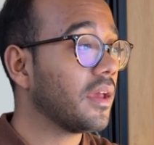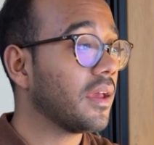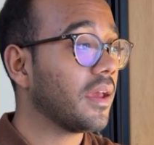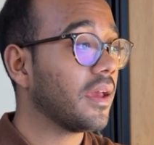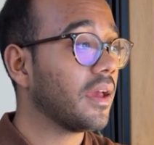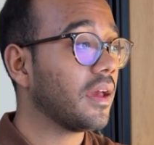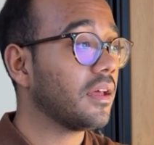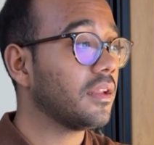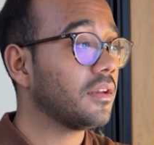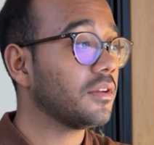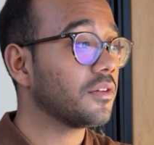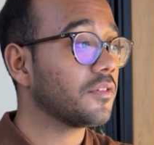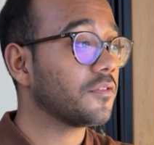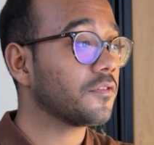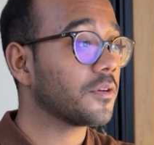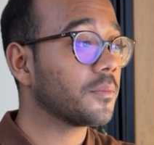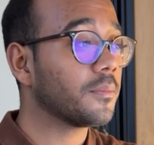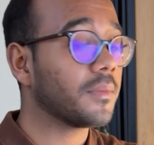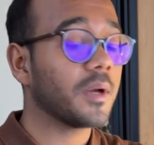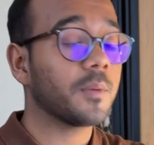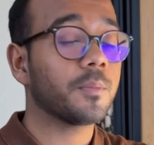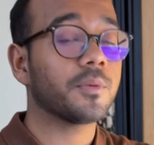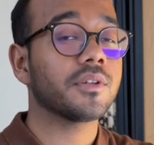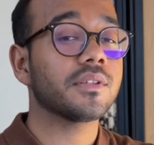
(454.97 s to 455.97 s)
And from
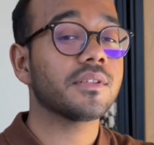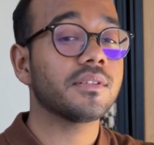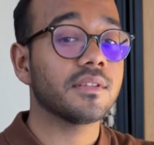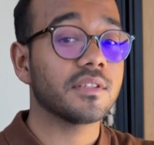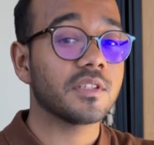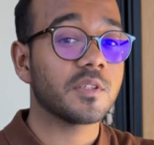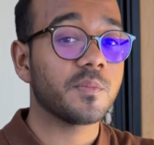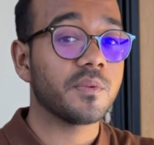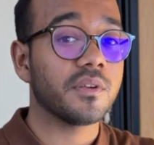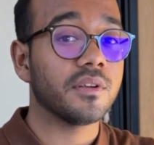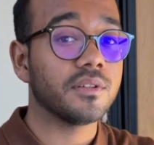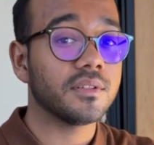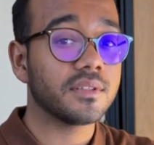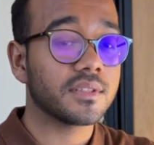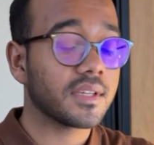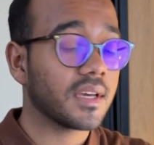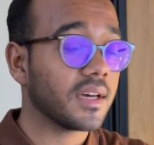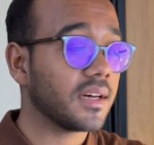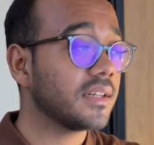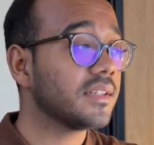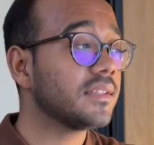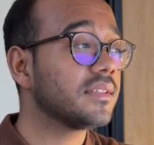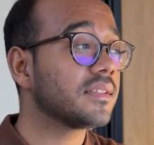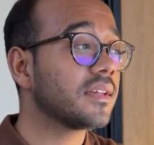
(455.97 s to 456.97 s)
my personal experience,
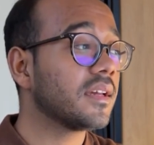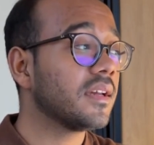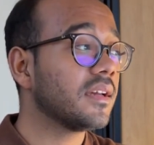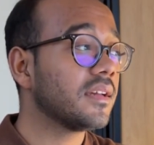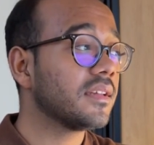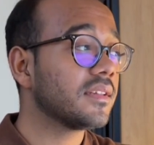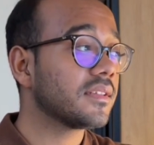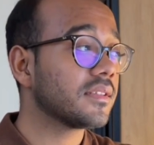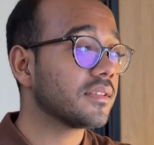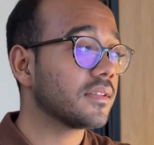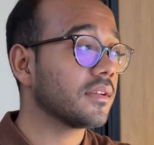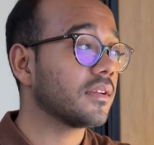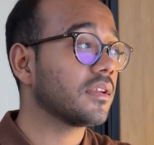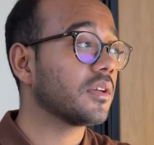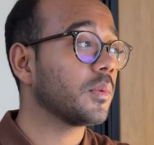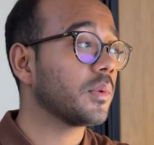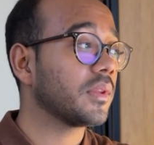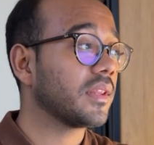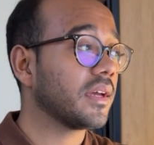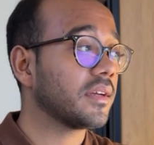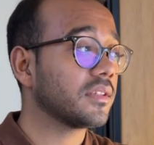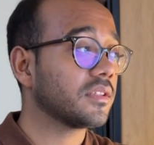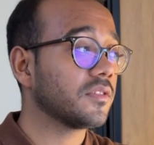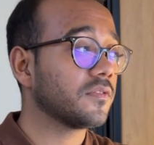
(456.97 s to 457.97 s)
guys, studying
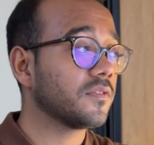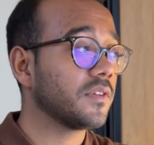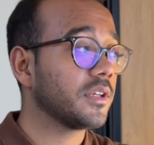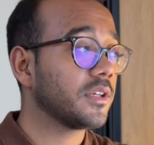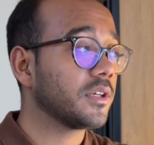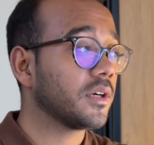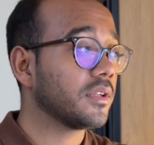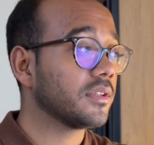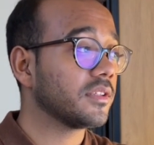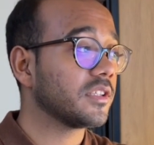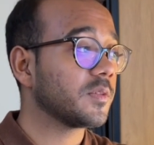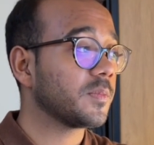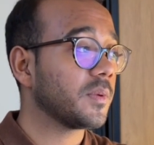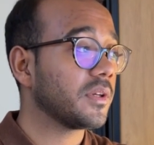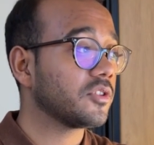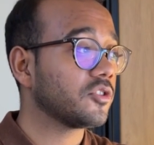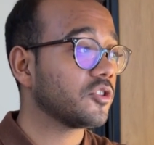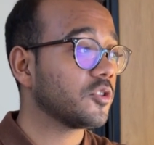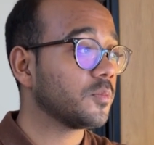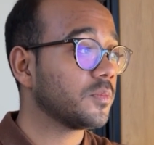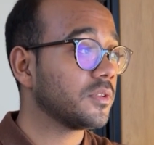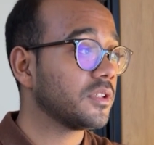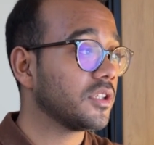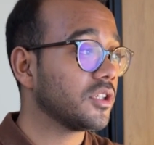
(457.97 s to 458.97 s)
with active recall and spaced
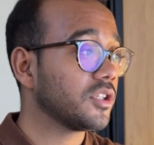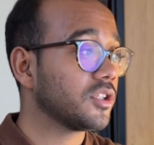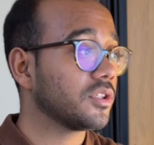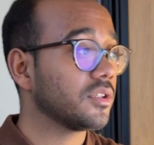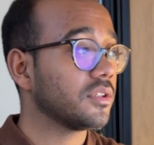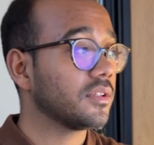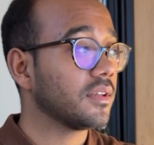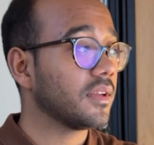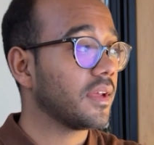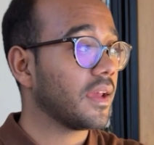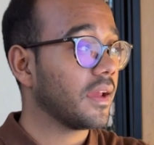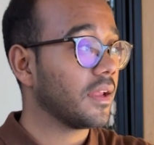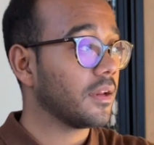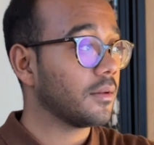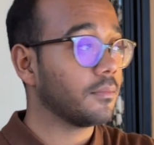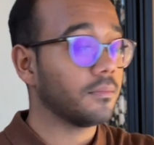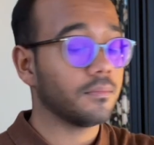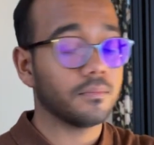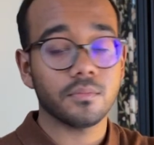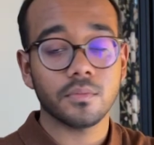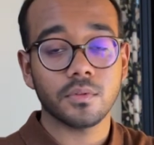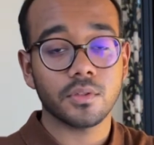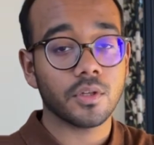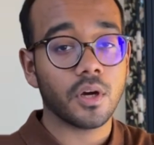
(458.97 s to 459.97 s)
repetition
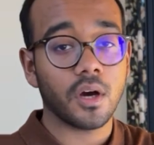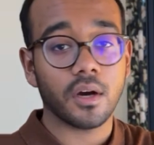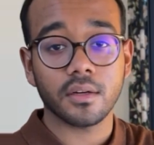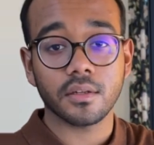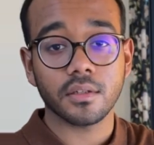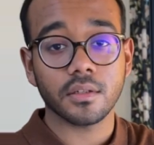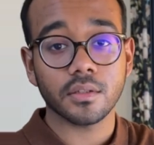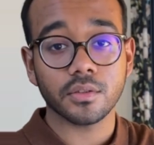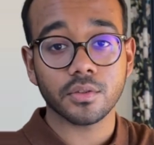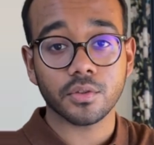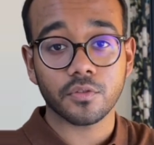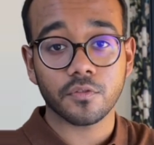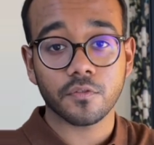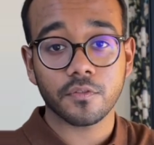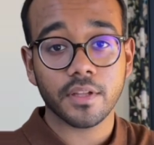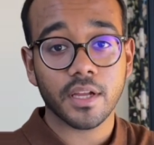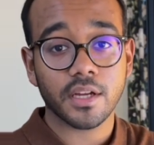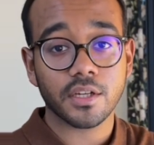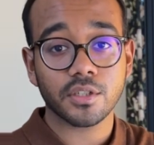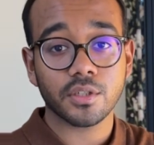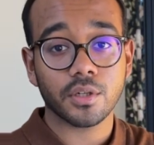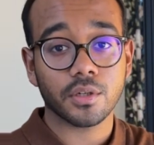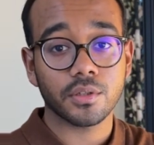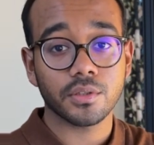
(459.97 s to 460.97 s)
and toggles or
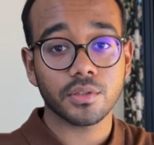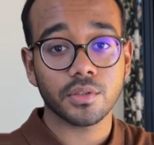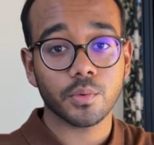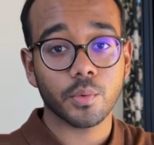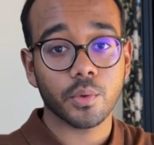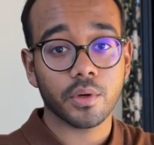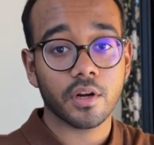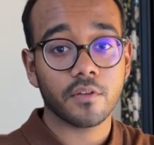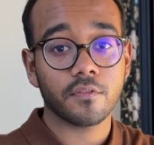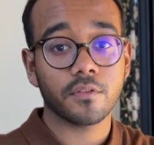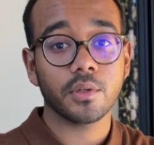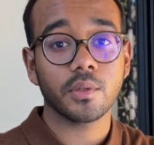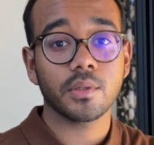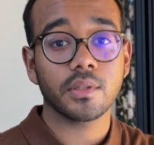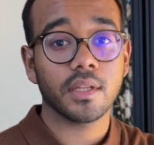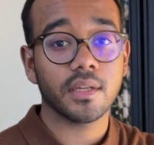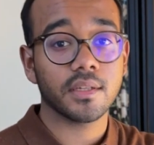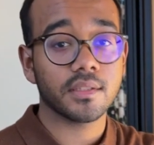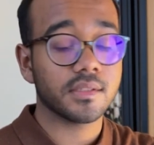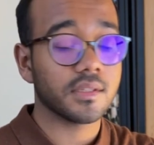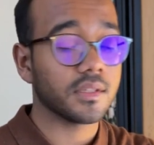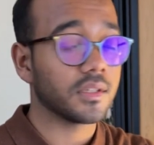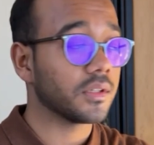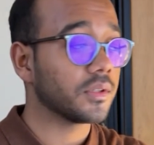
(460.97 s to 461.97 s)
flashcards or whatever you'd
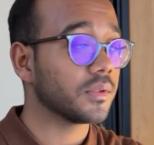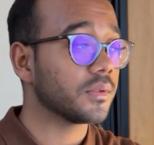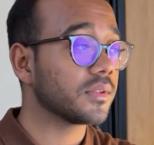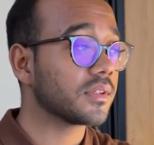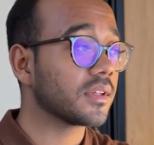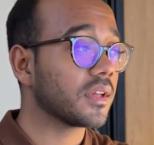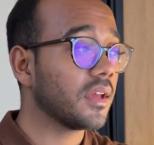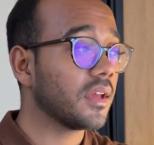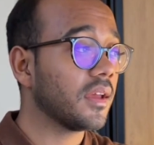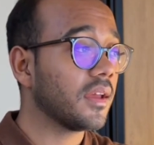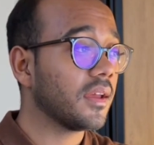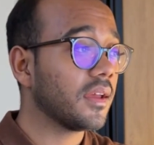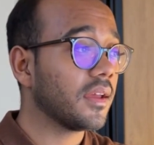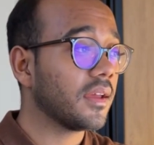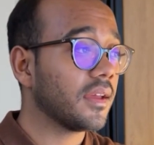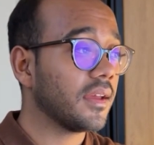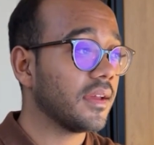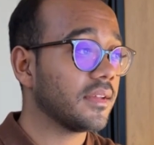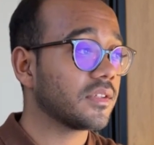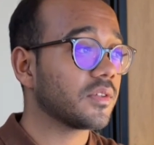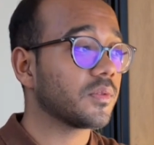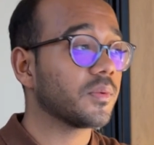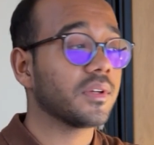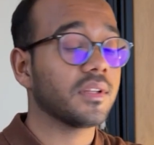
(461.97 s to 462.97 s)
like to use,
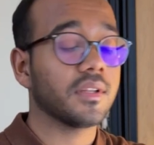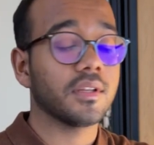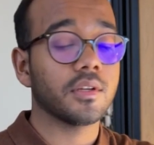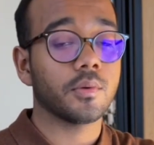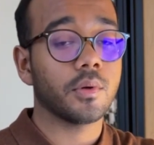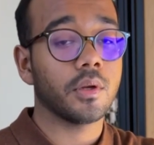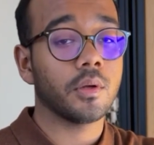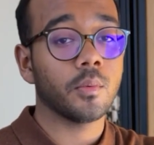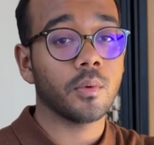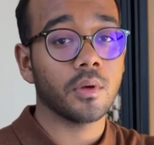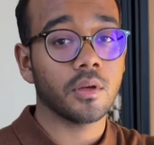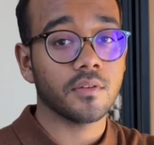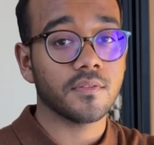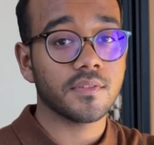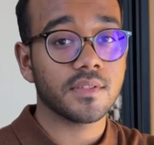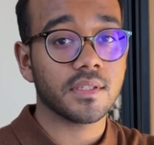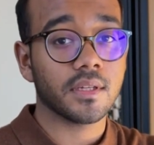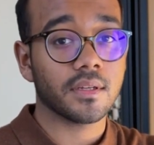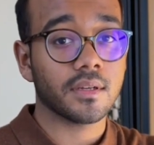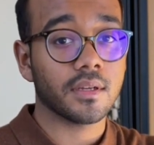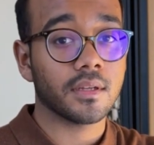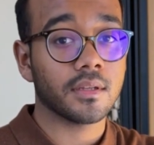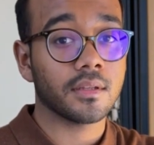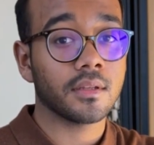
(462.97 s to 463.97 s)
it's a really great way of
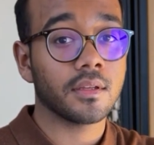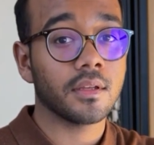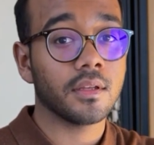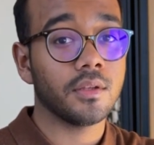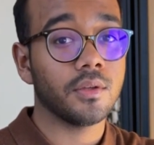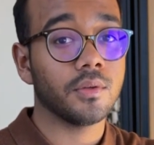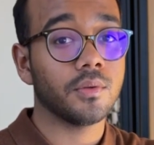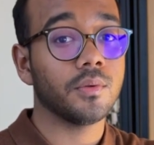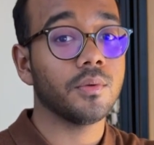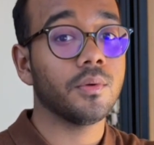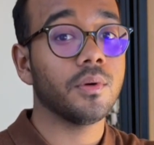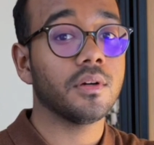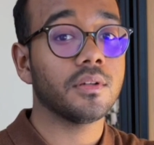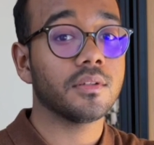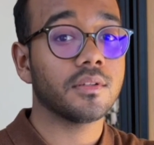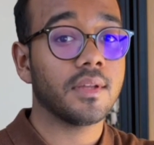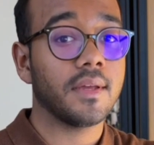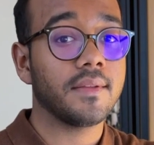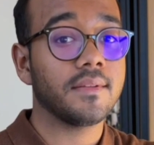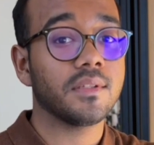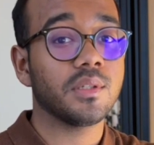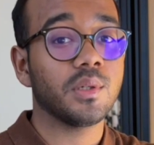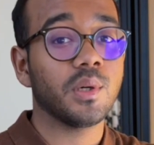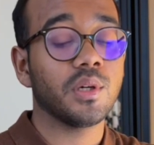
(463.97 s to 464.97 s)
studying. You
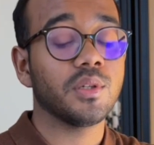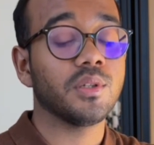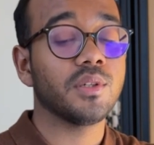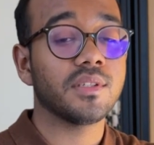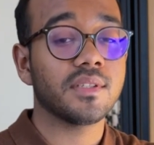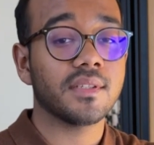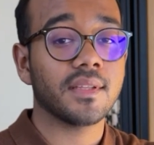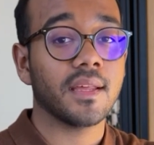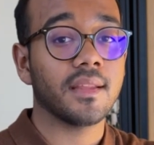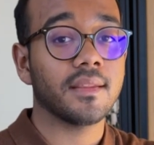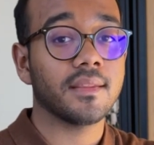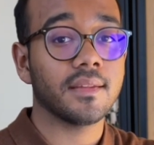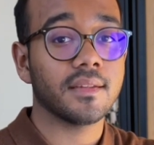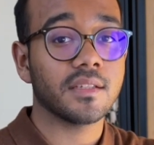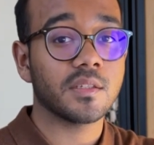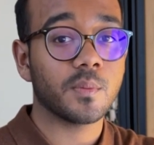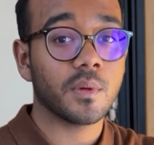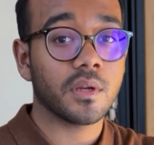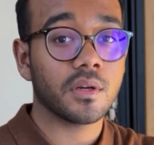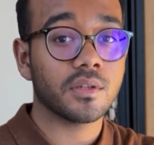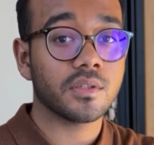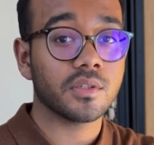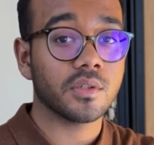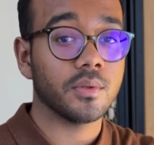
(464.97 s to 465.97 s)
tend to understand things
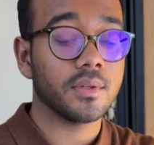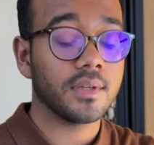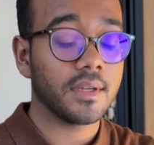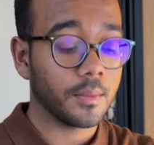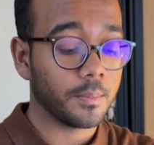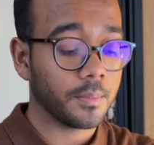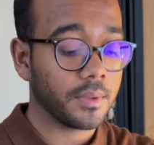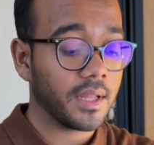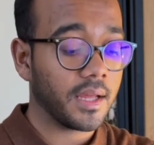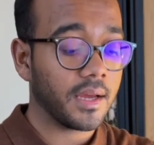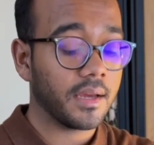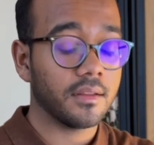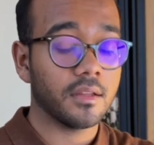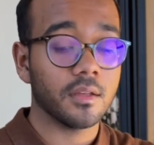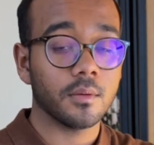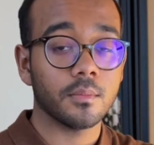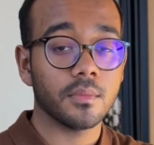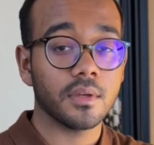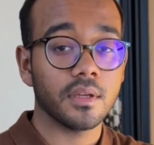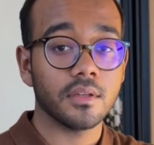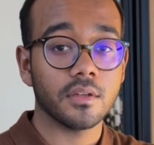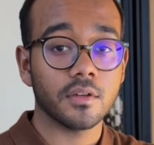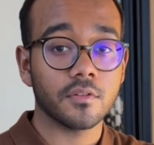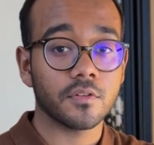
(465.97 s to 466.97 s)
better so you can apply
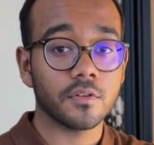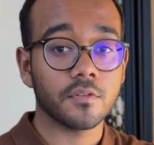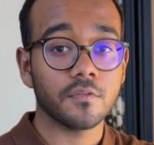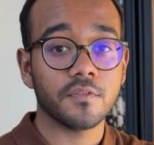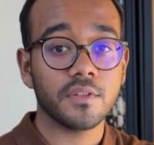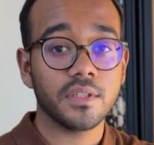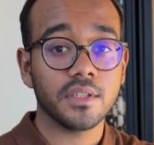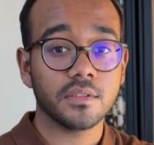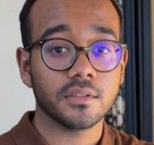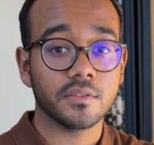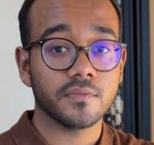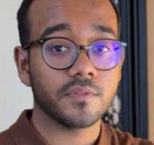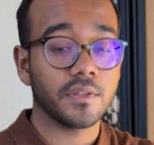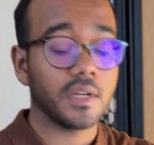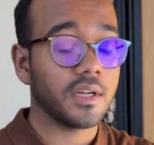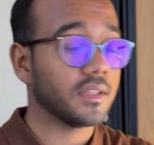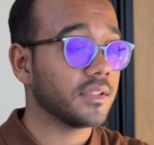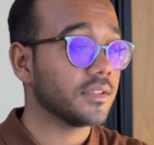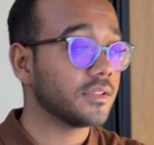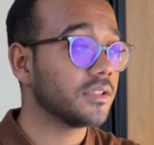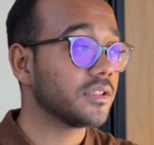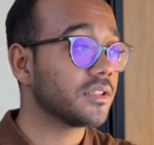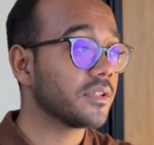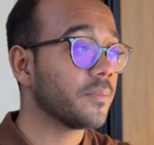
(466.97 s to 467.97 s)
them in different fields of
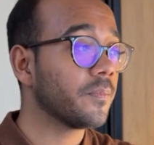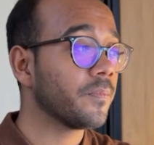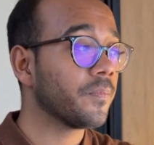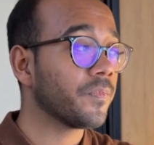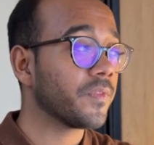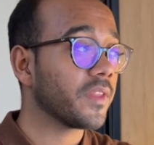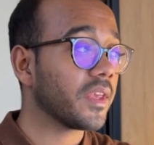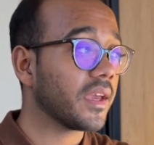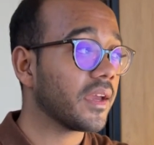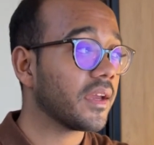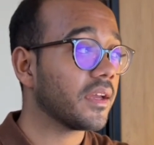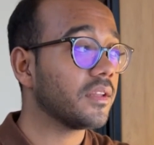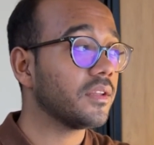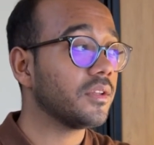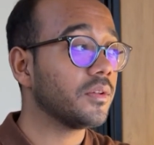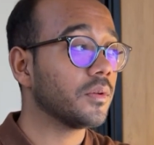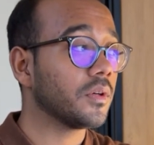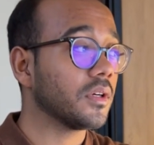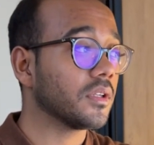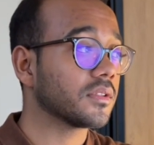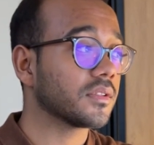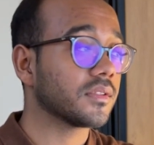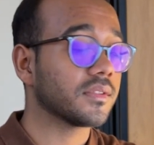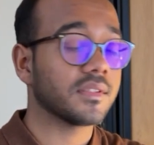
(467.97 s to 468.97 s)
knowledge and you
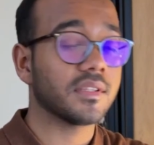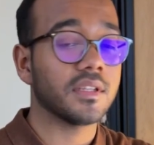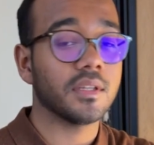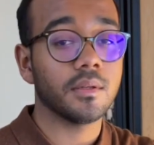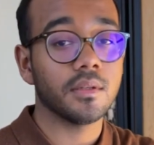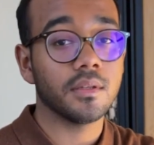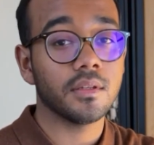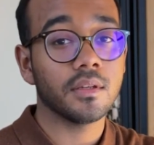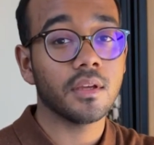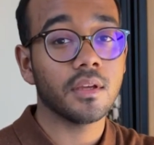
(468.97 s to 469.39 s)
also see